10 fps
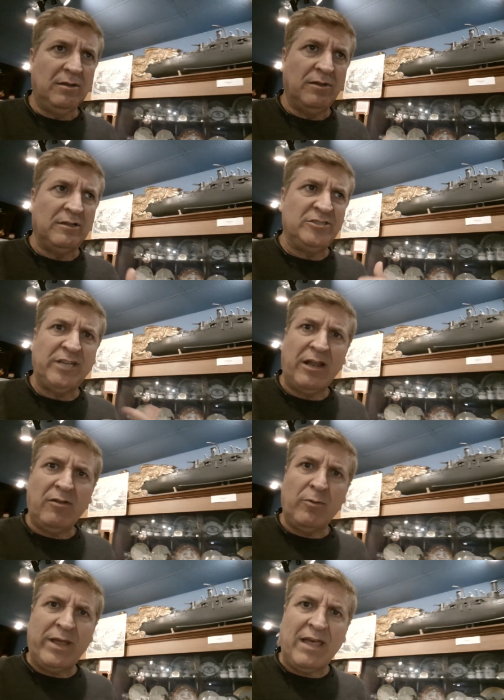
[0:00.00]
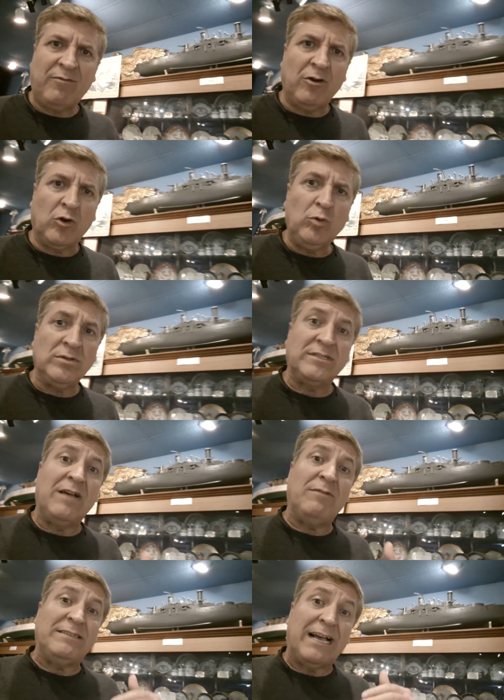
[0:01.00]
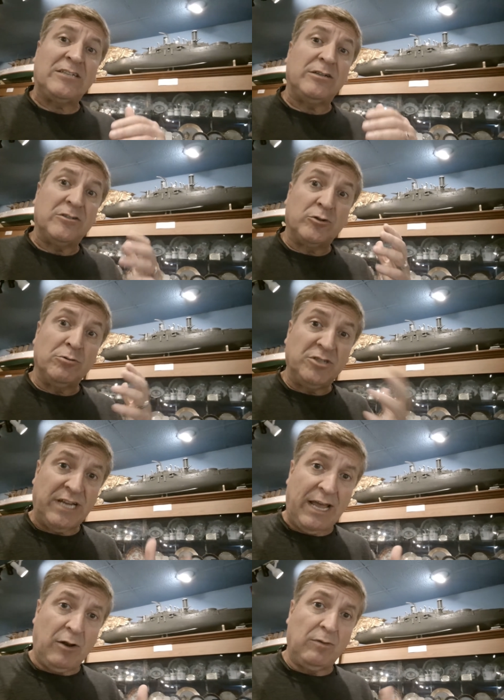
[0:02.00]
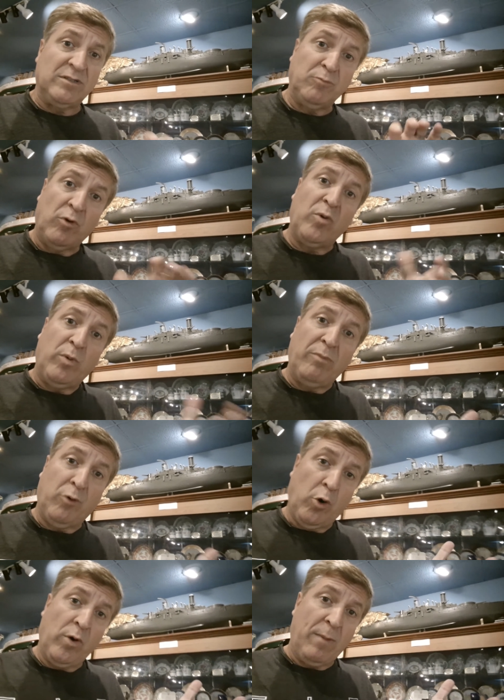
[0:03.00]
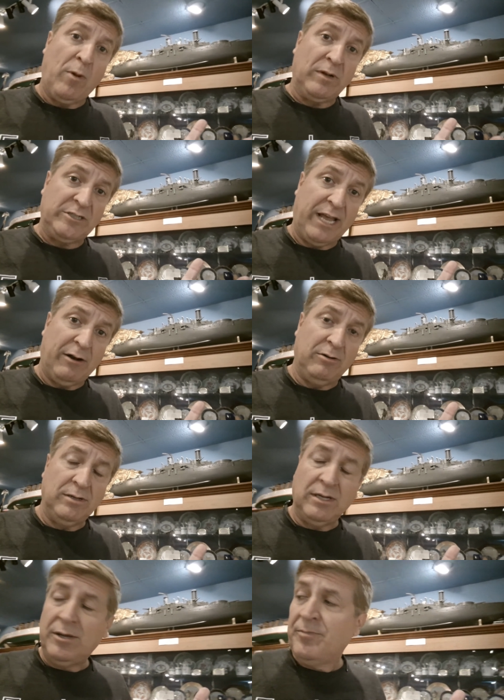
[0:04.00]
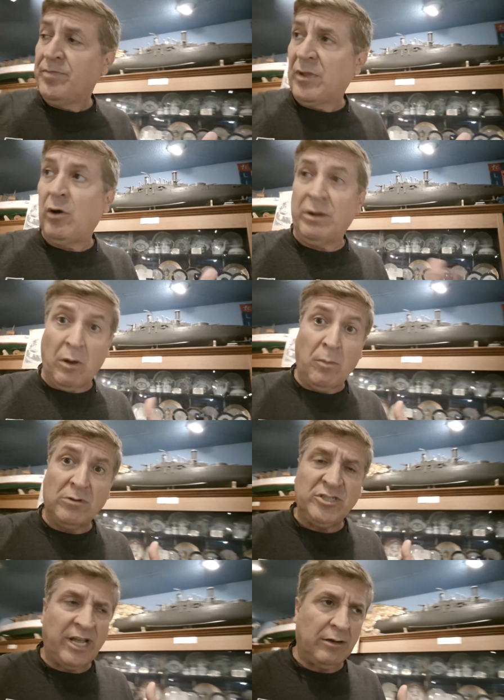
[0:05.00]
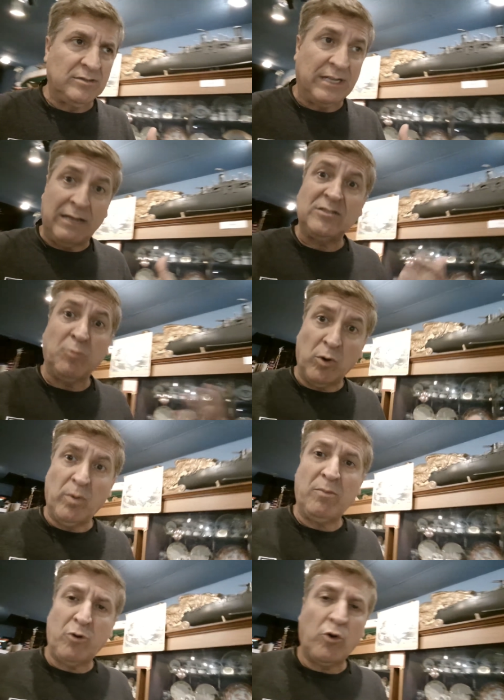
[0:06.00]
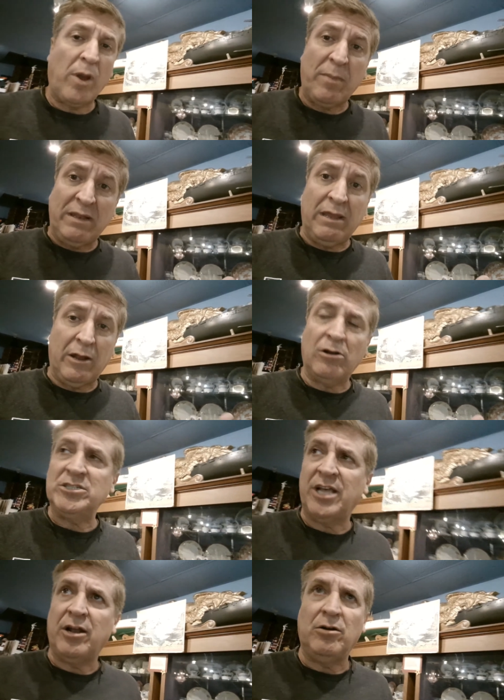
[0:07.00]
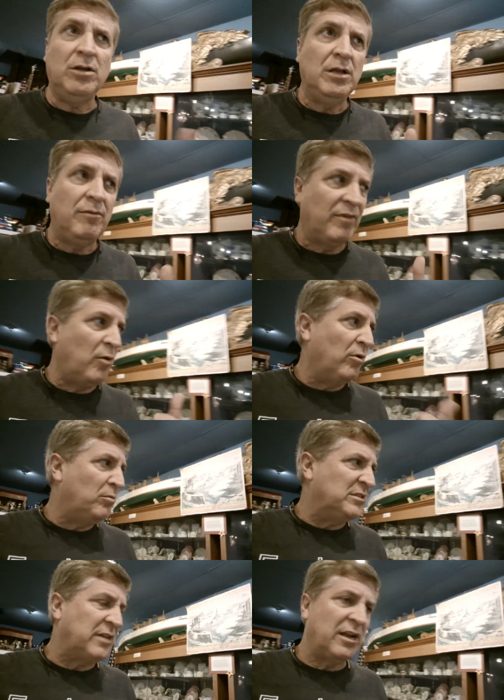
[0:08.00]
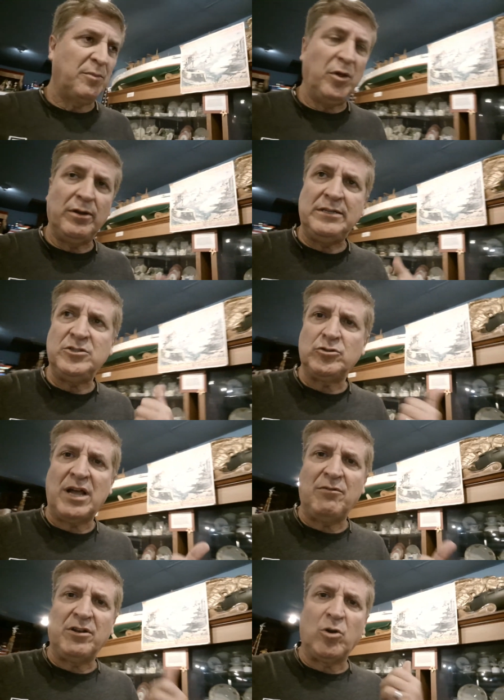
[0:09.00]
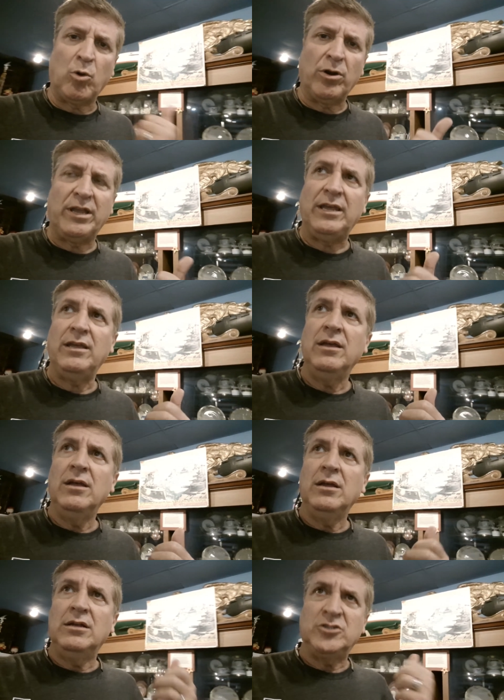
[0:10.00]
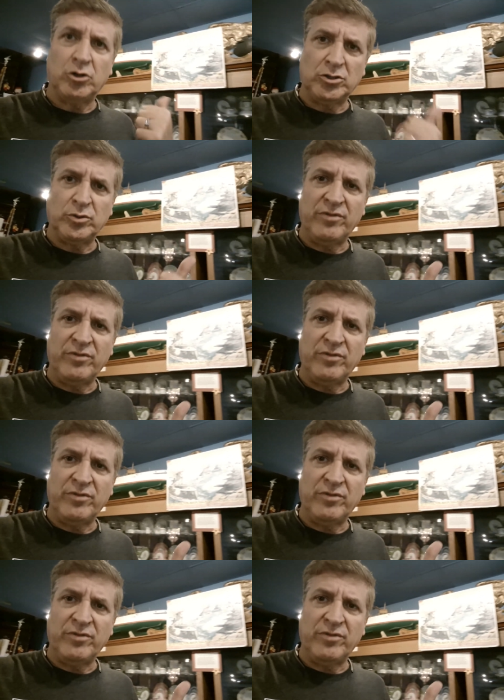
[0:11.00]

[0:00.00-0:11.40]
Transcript: the channel that we have here, Coolest Life, is actually a true channel. There's more than one program on the channel, on, on most channels, and there's more than one program in, in our channel. We've got one on Masonic Buildings, Traveling, Quirky, Church